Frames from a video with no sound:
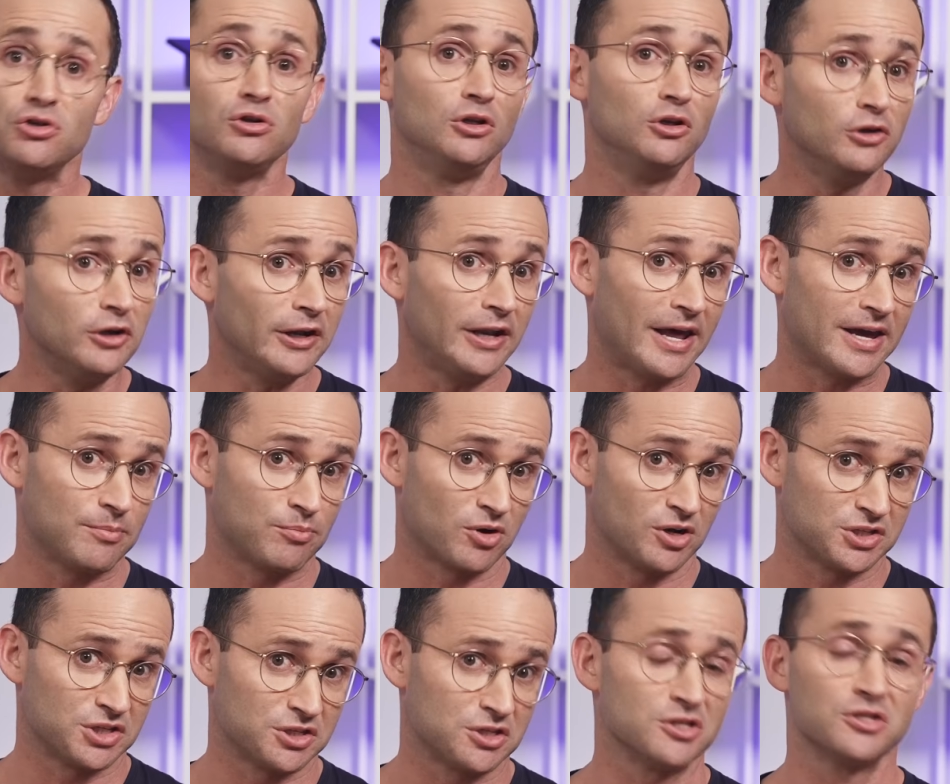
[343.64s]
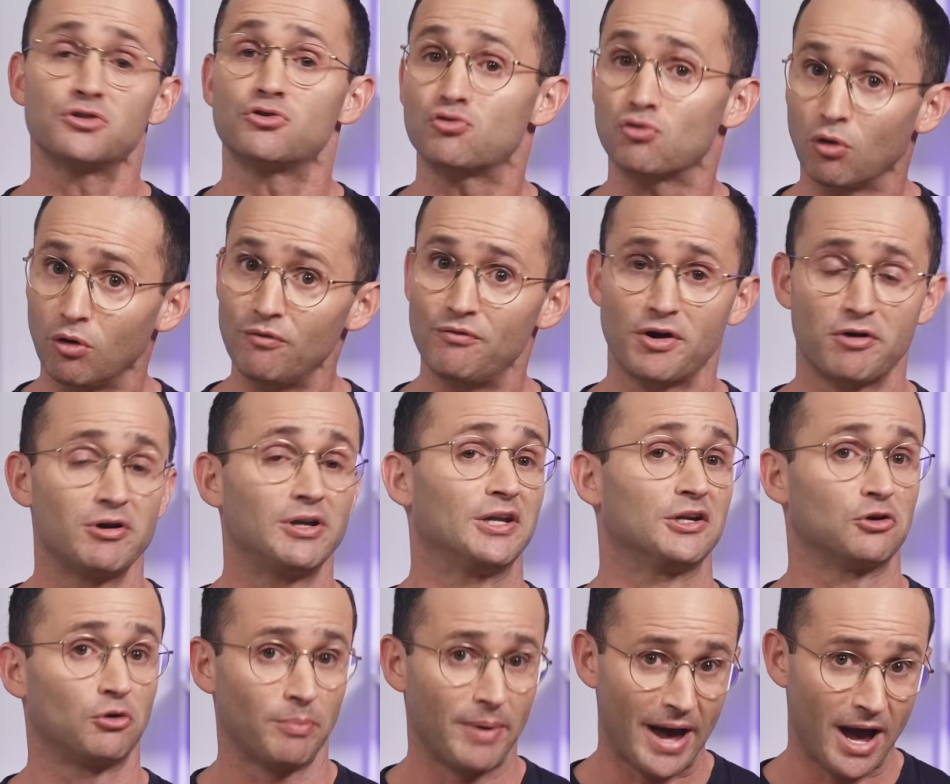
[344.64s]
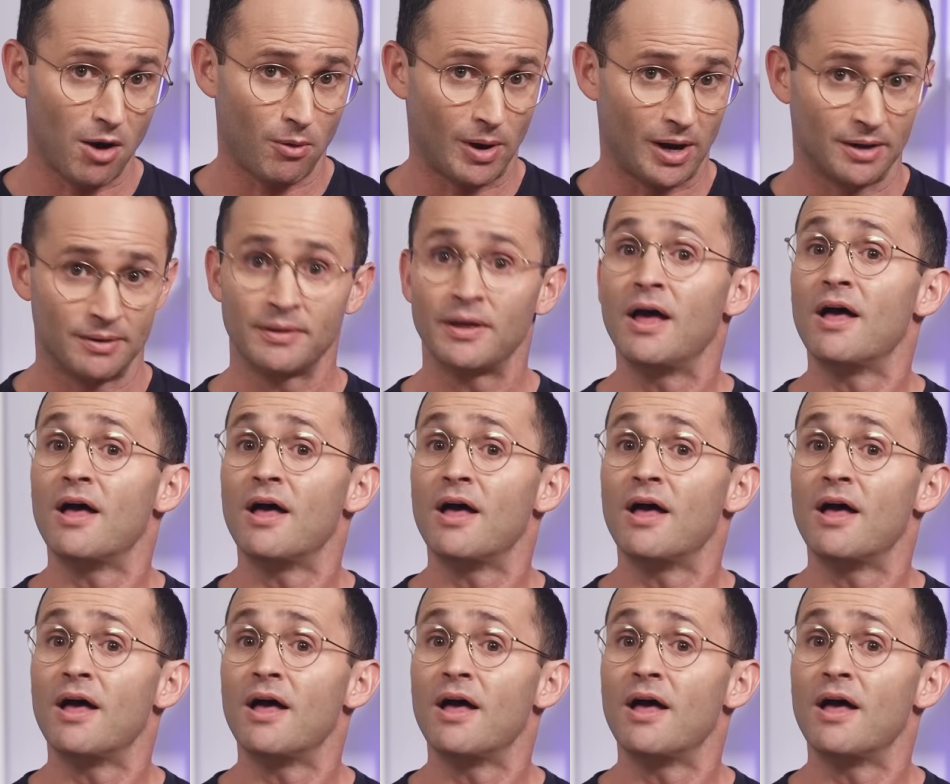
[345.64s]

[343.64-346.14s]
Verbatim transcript: new Lunar Lake processors draw very little power.